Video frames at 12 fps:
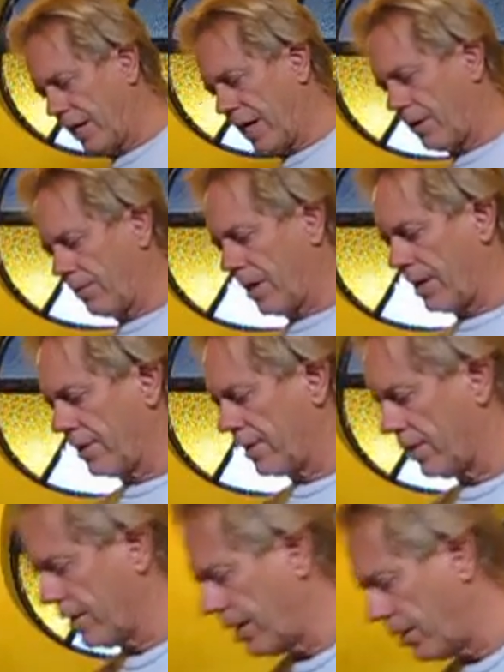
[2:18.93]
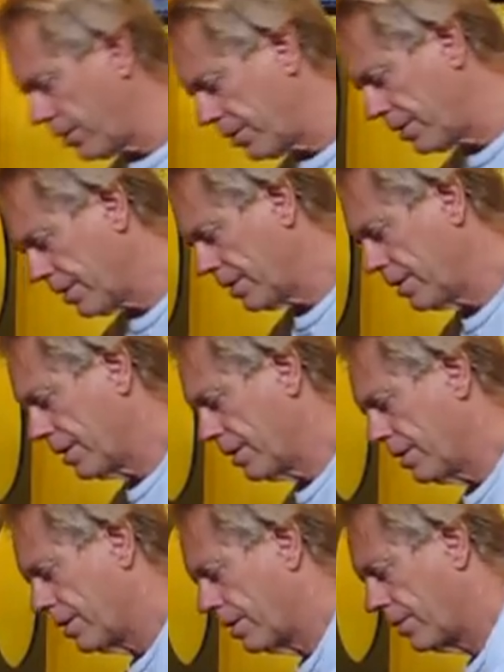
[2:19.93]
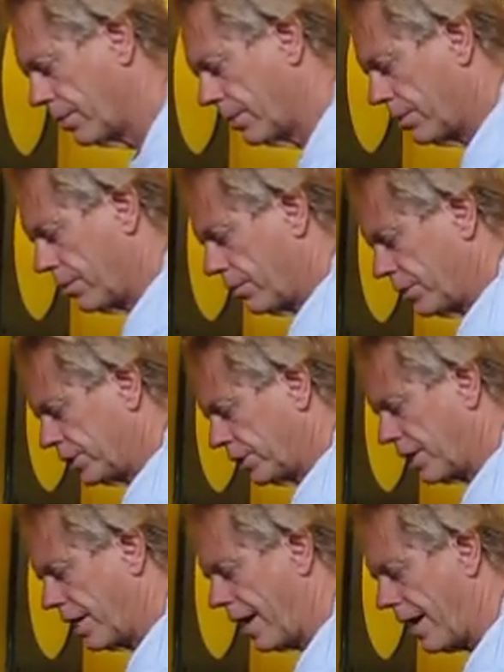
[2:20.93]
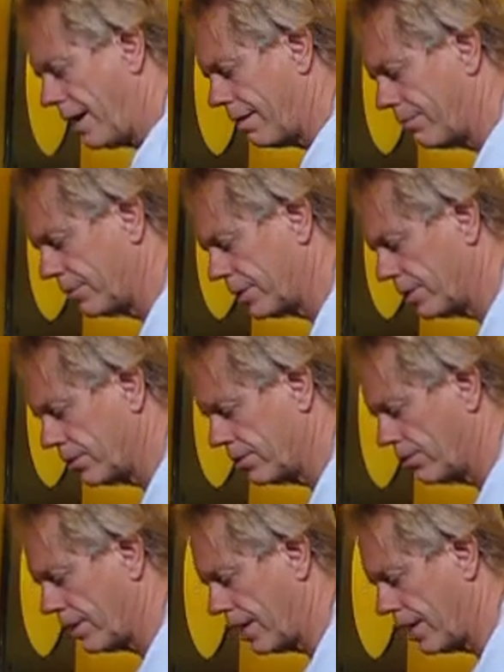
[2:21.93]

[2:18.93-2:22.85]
hot water here. Now, what you're going to have when you